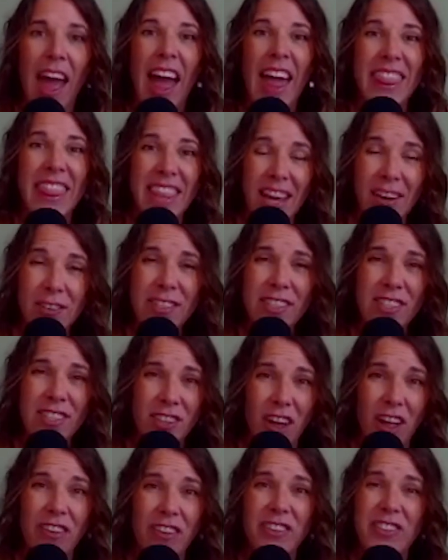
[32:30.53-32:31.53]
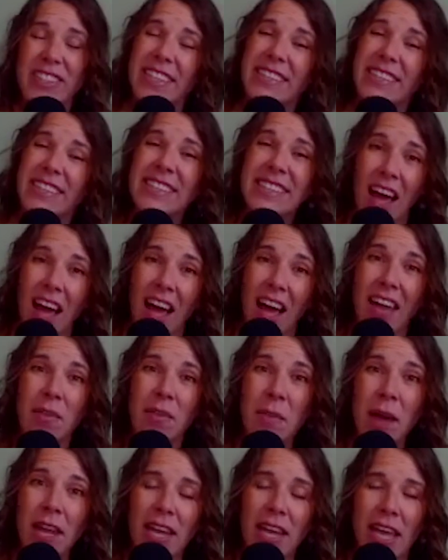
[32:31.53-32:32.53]
$1,000 is a ton
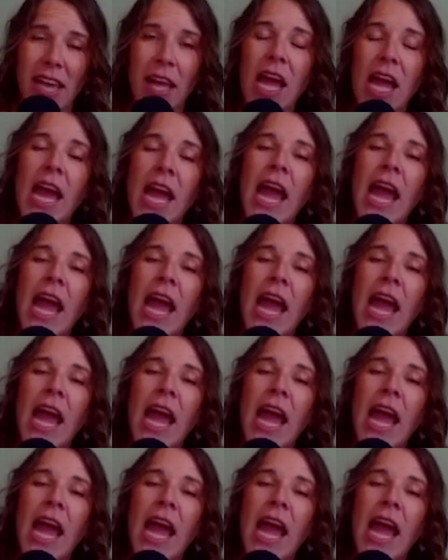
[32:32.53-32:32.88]
of money.